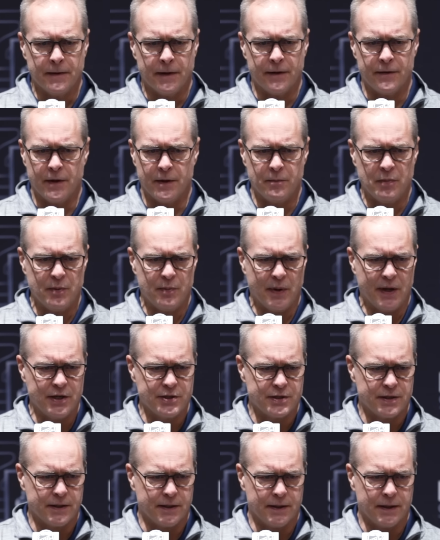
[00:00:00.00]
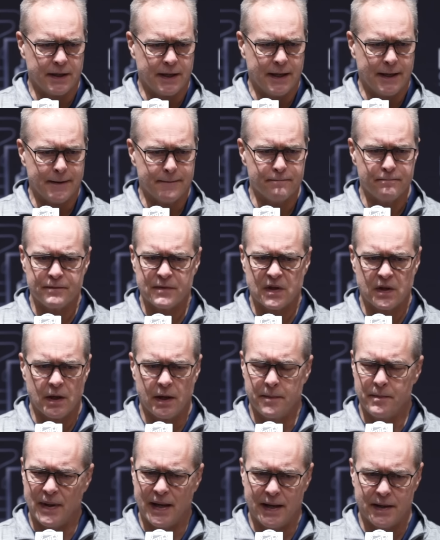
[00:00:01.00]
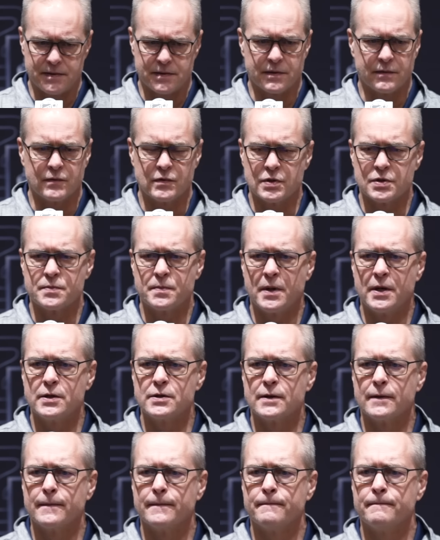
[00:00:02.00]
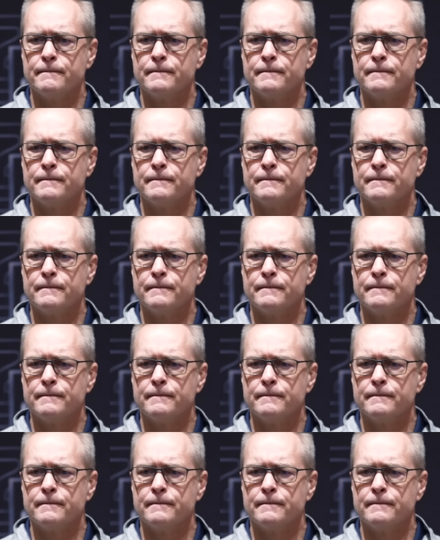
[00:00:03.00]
And then be patient in the game, not passive, just patient.